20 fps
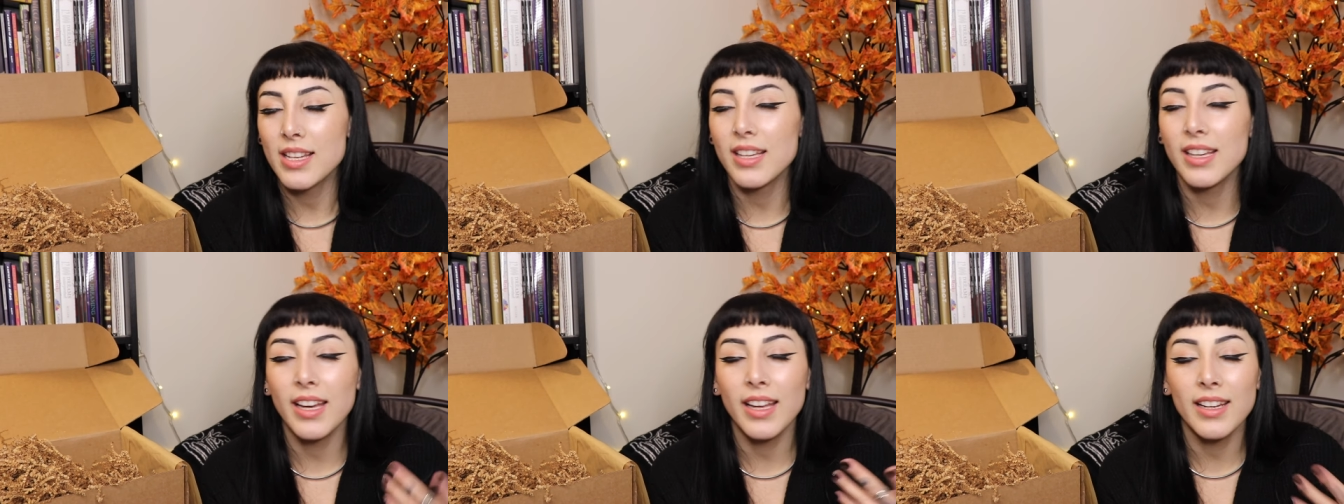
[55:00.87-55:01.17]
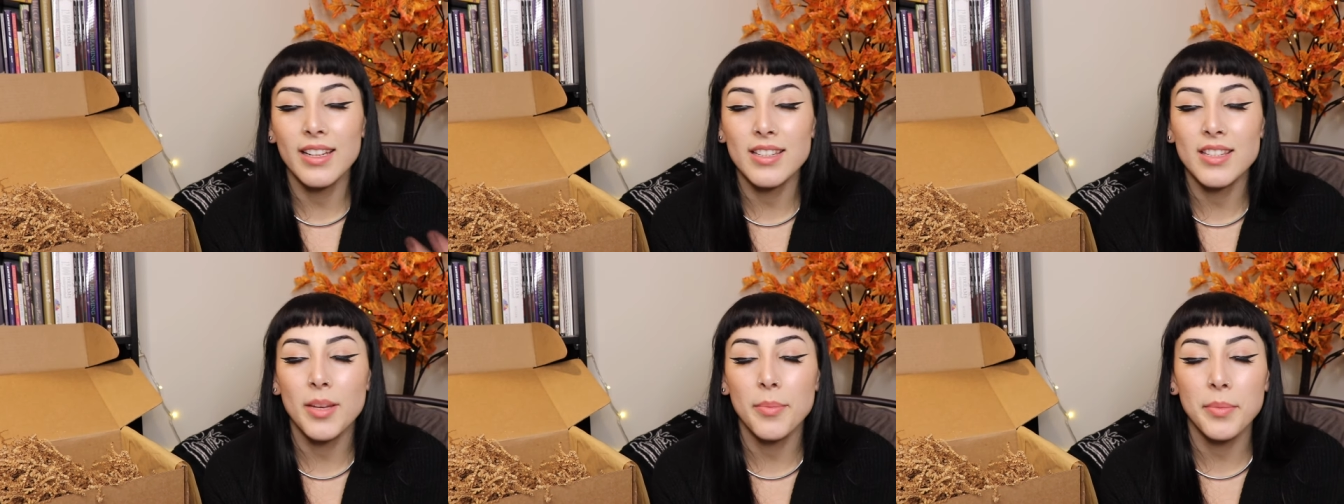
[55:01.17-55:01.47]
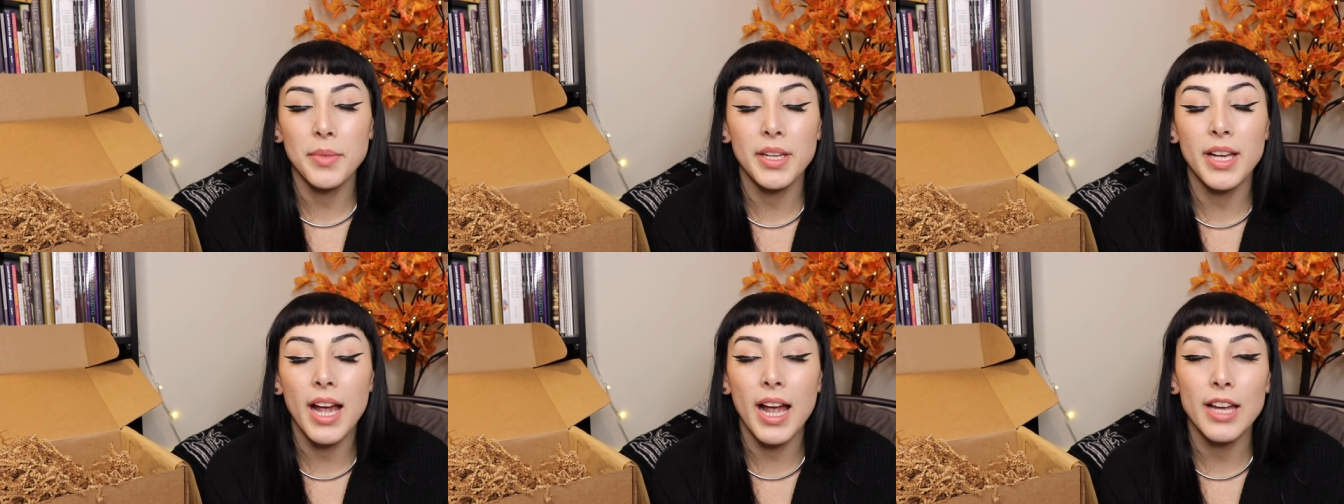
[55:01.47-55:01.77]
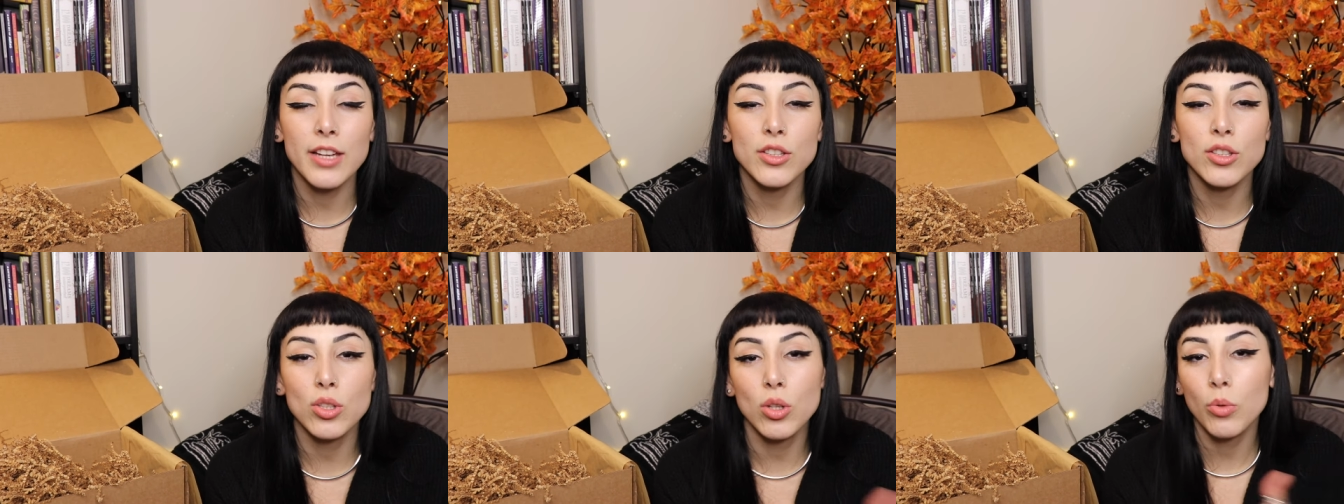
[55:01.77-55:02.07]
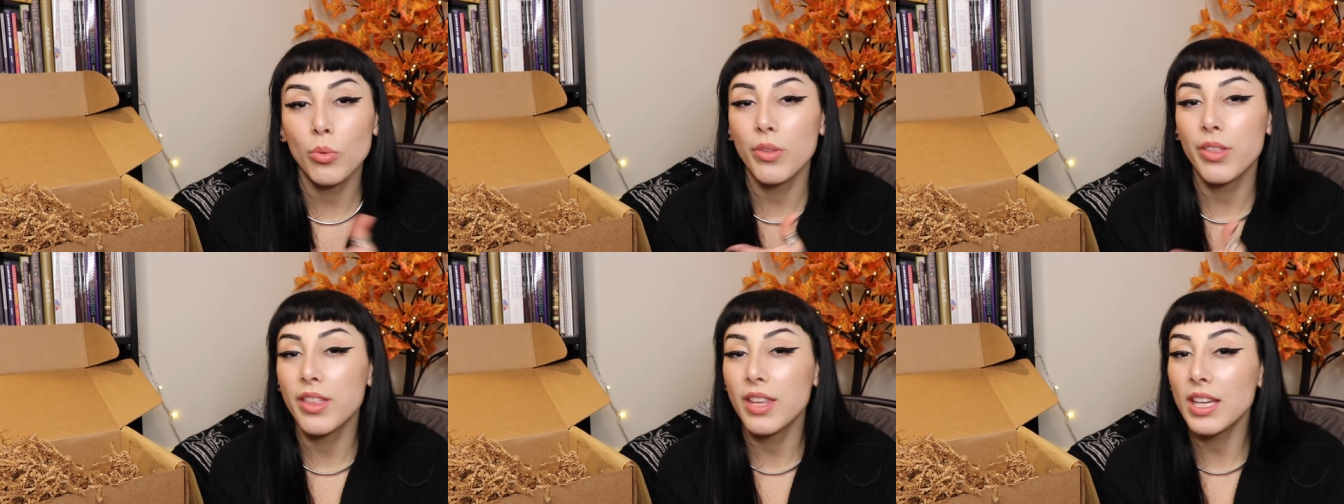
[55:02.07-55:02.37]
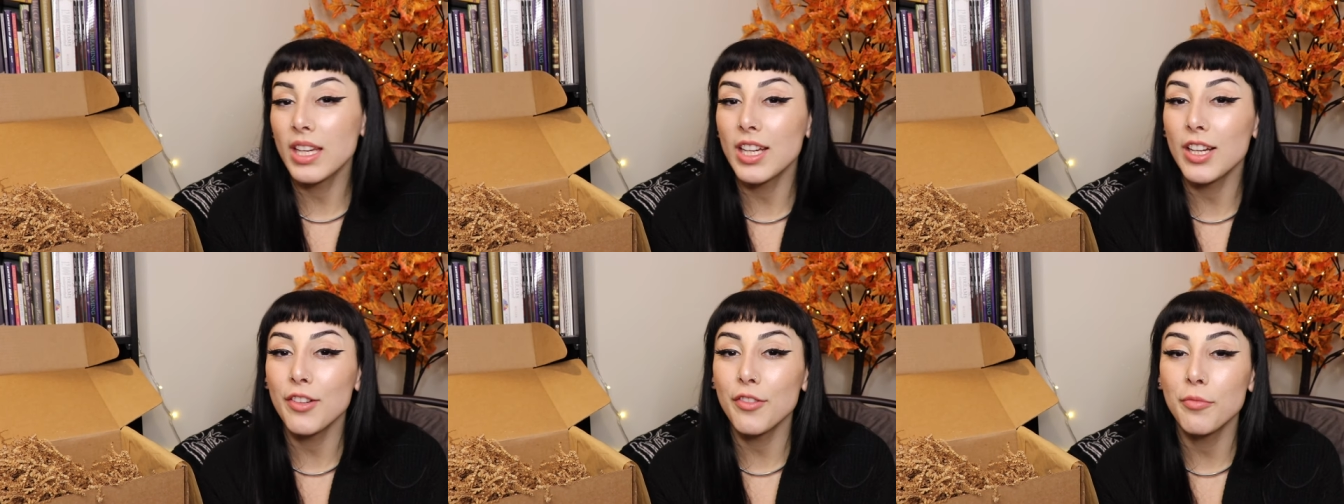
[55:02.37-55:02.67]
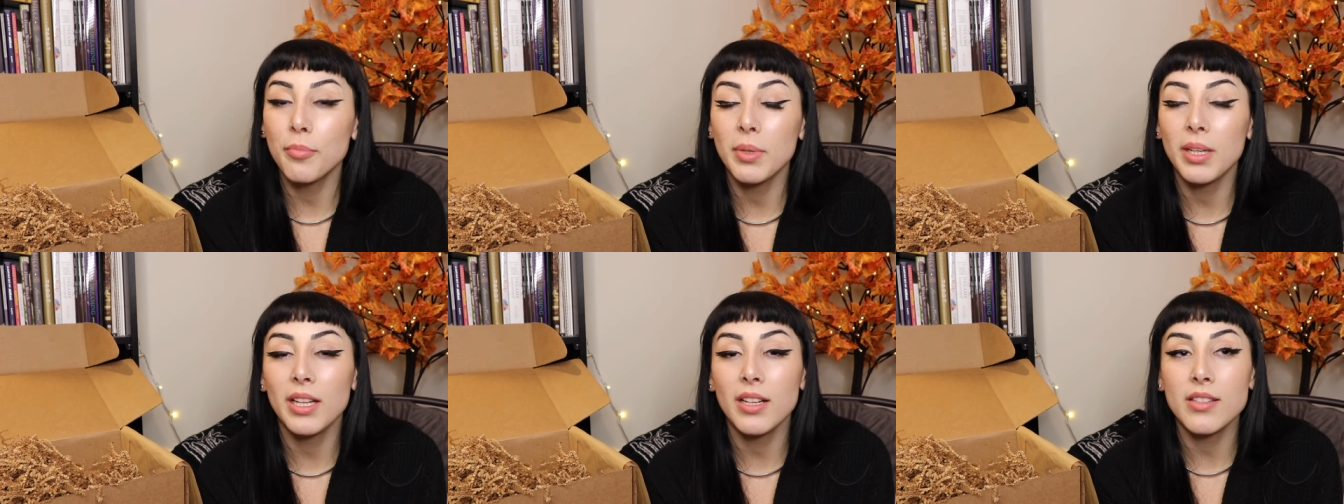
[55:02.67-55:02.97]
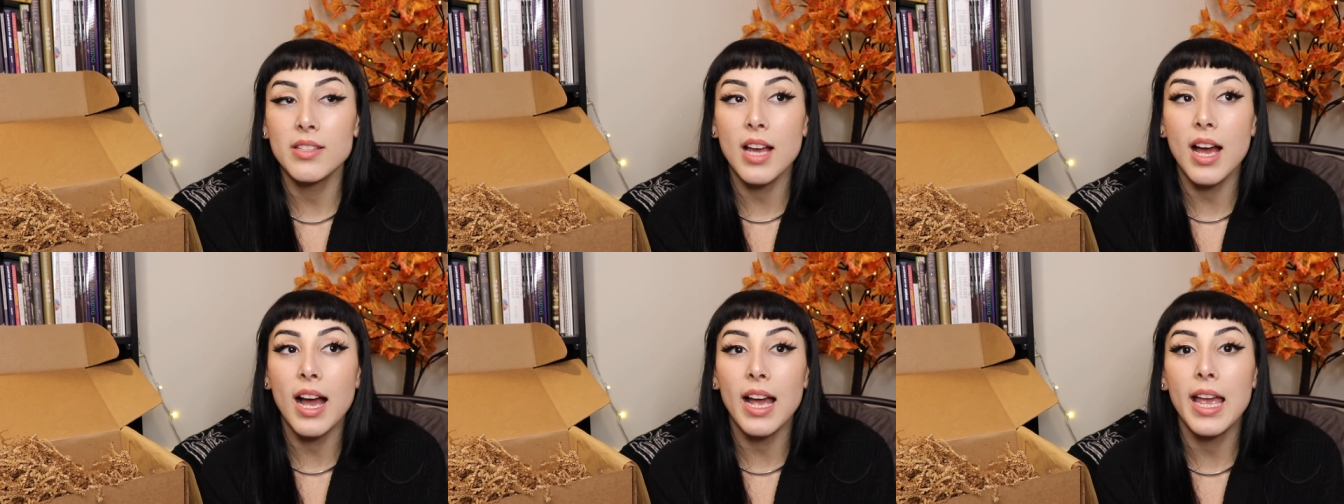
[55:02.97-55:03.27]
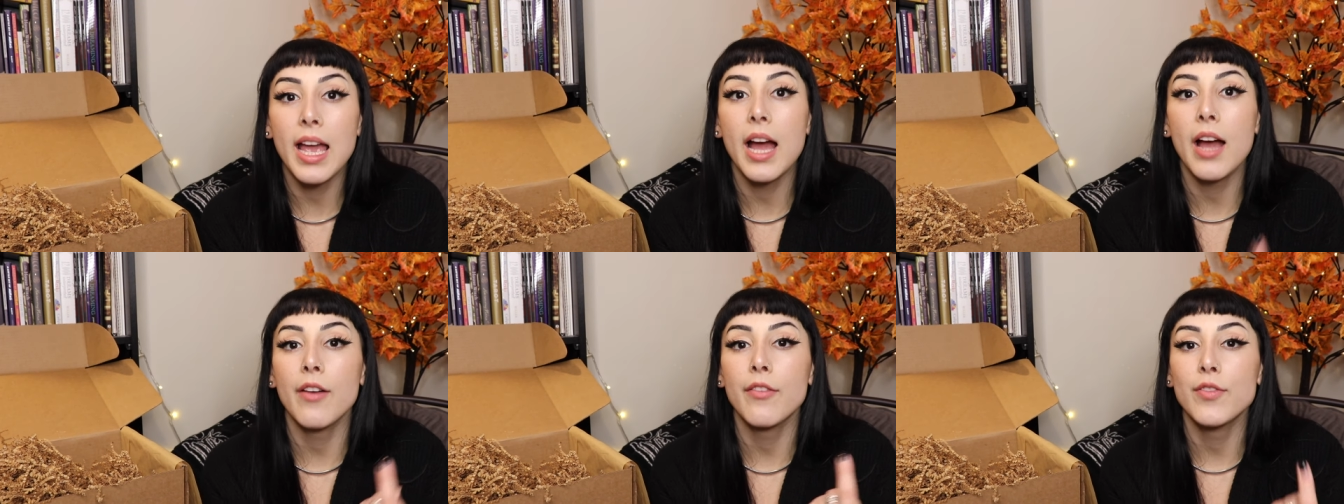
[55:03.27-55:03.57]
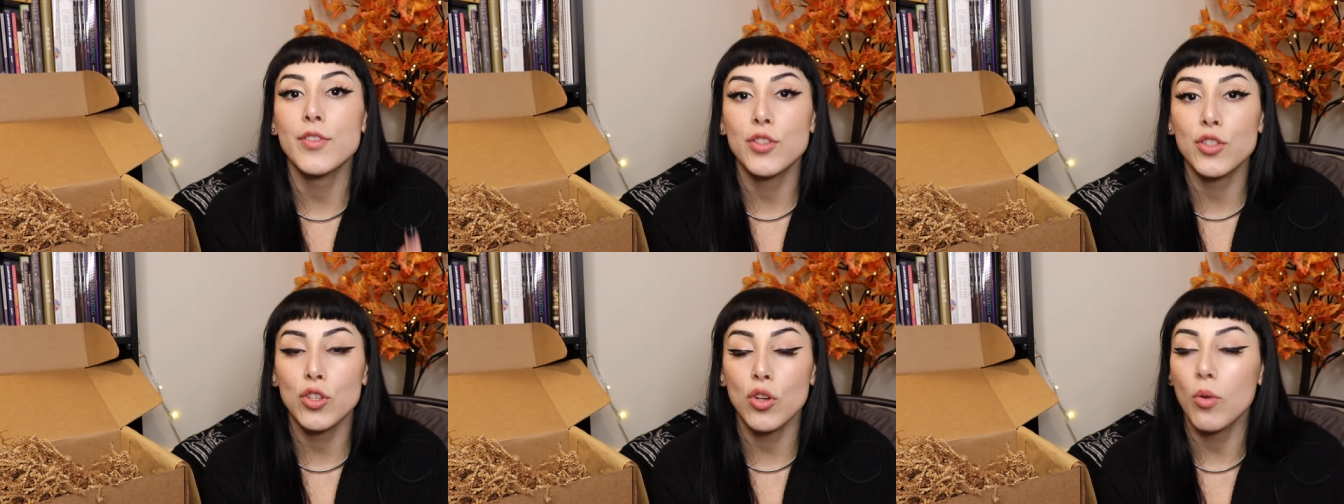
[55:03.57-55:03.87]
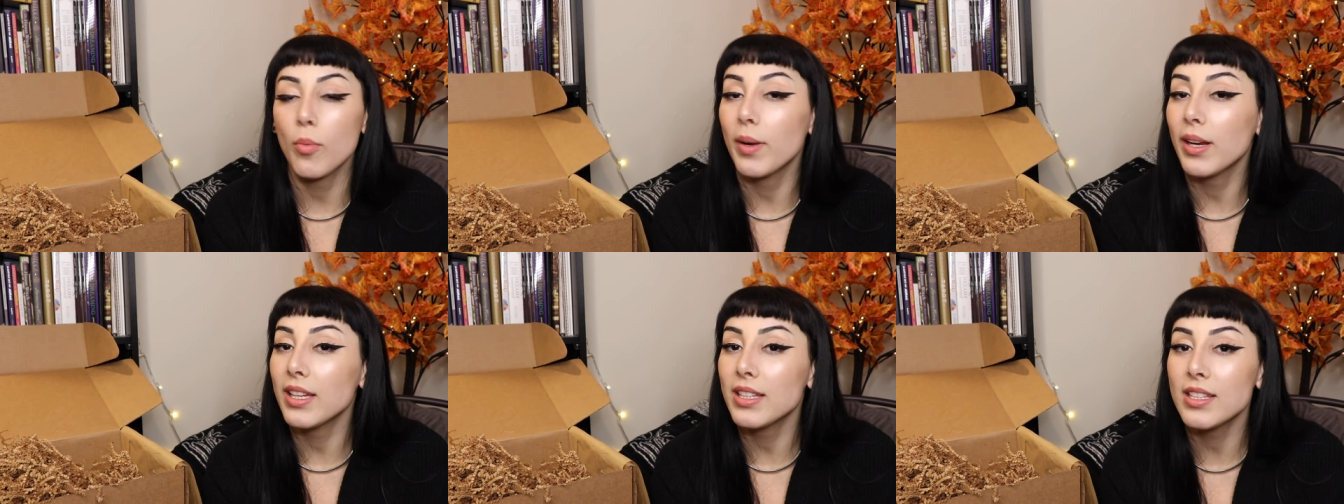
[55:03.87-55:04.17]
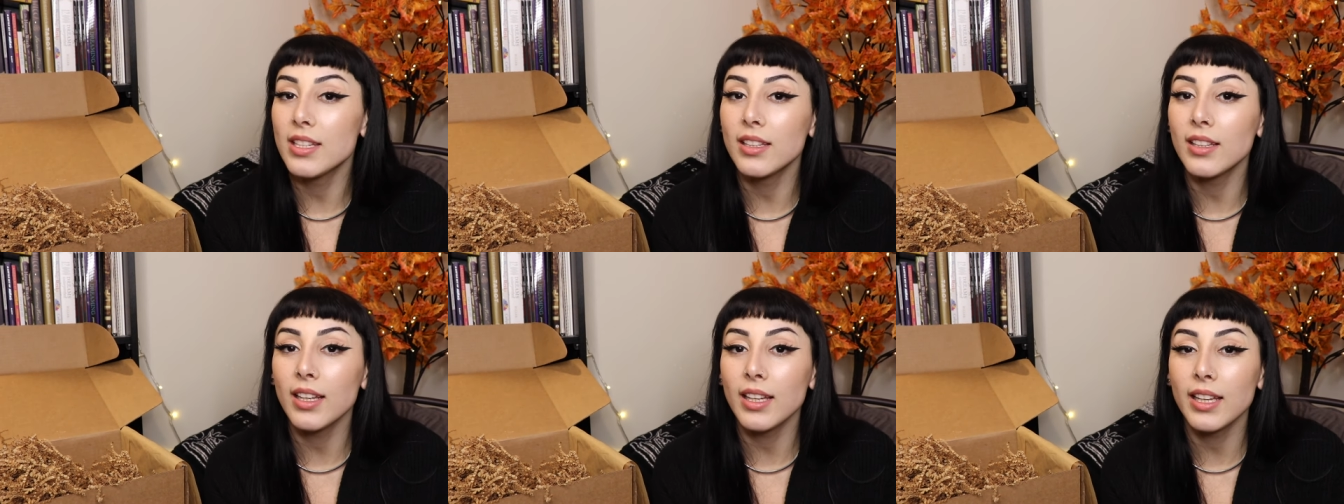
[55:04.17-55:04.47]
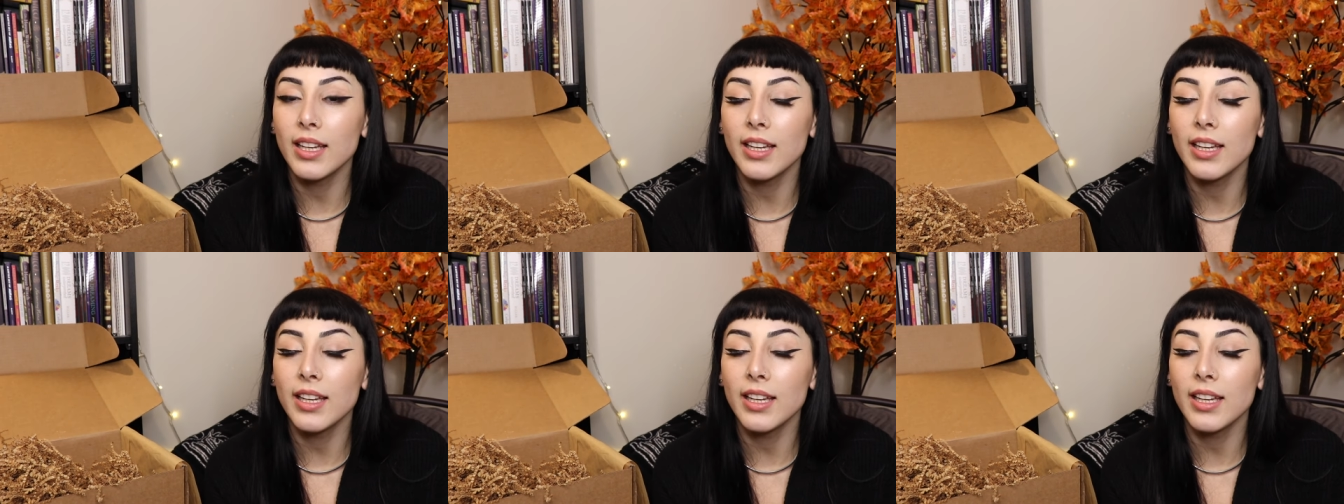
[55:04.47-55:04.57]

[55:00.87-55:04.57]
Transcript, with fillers: Again, it's something I don't think of because I have so many tea light